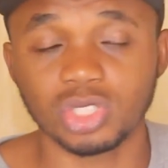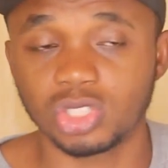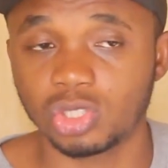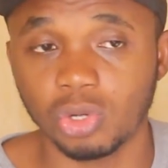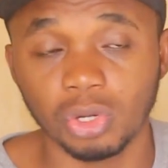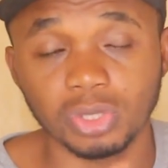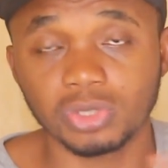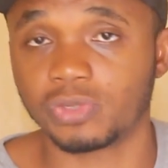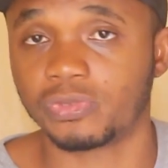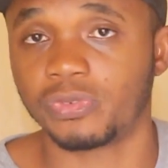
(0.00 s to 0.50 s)
is
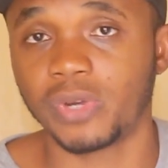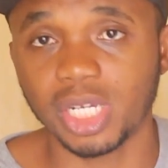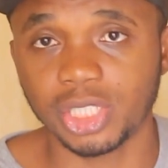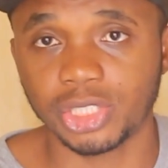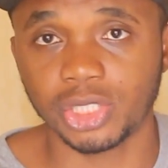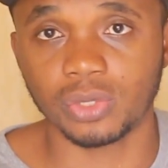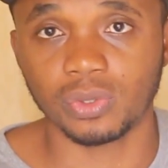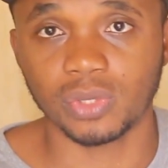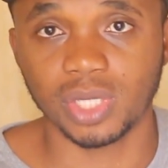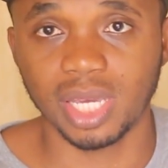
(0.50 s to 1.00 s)

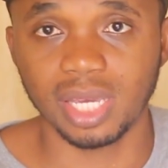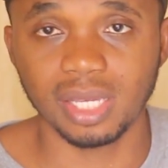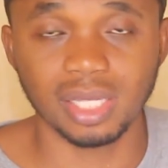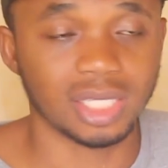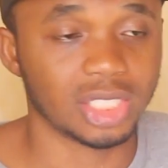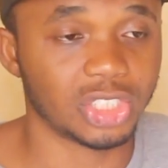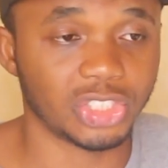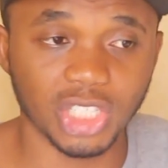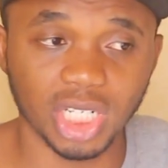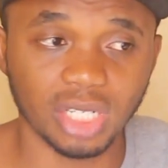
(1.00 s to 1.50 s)
controversial, okay?
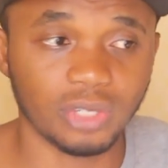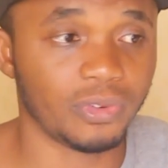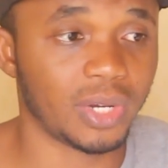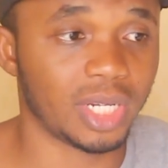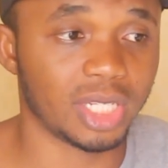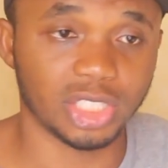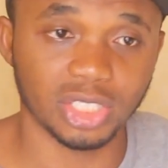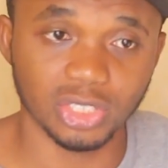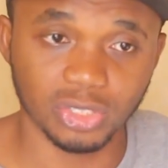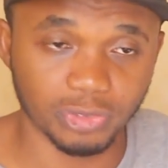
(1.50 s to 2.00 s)

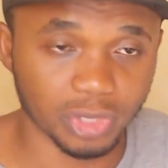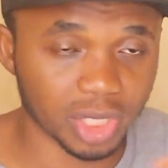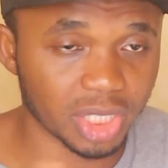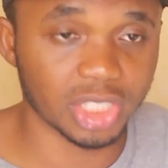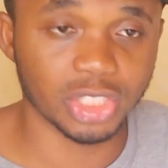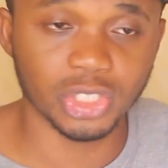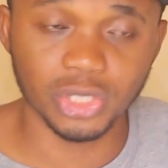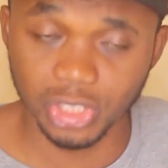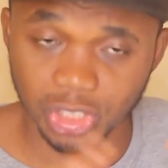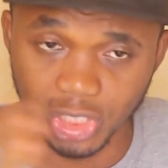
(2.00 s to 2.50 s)
Generally,
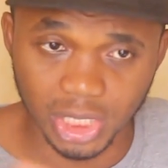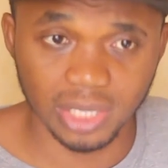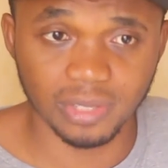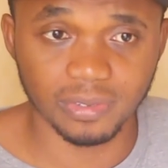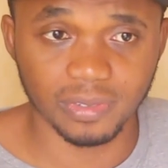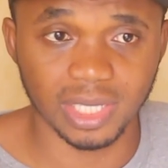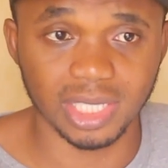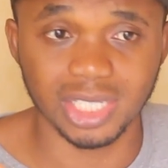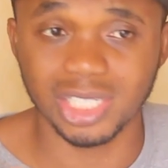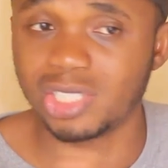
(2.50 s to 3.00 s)
religion
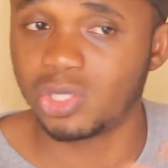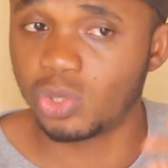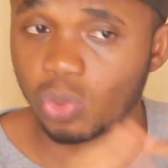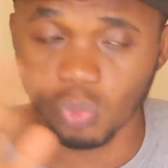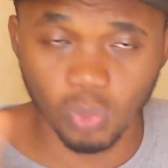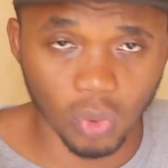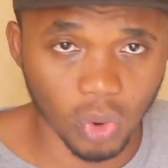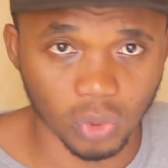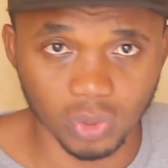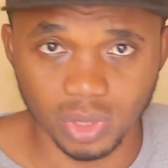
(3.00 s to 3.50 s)
generally in the
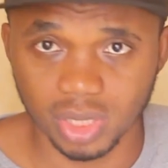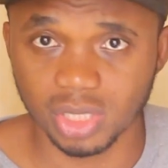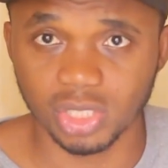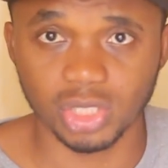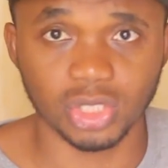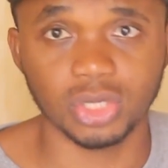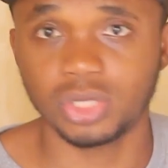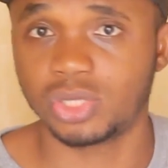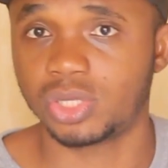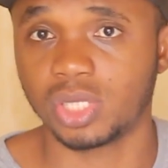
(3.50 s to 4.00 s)
world
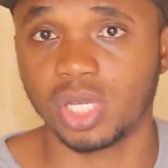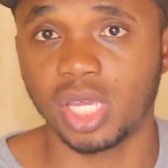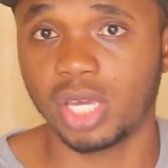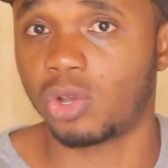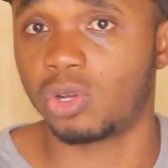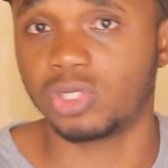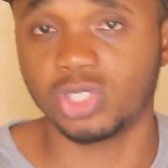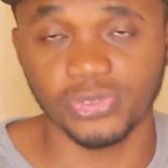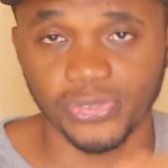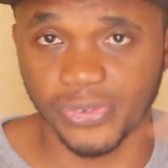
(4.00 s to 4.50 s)
is just a
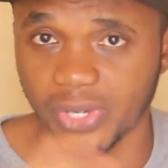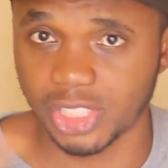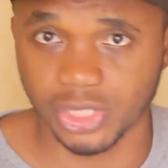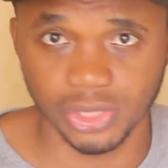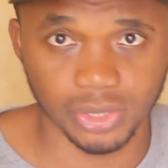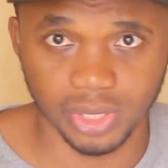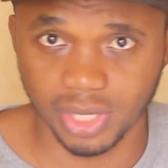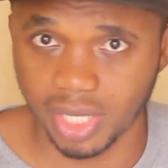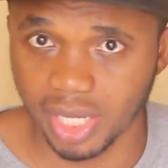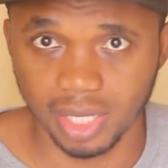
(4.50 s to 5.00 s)

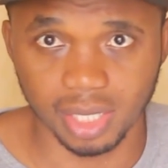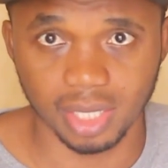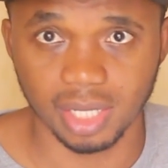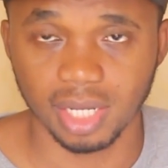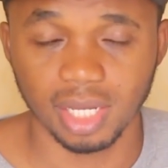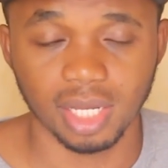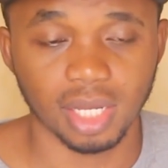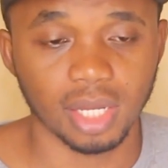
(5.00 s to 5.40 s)
controversial thing.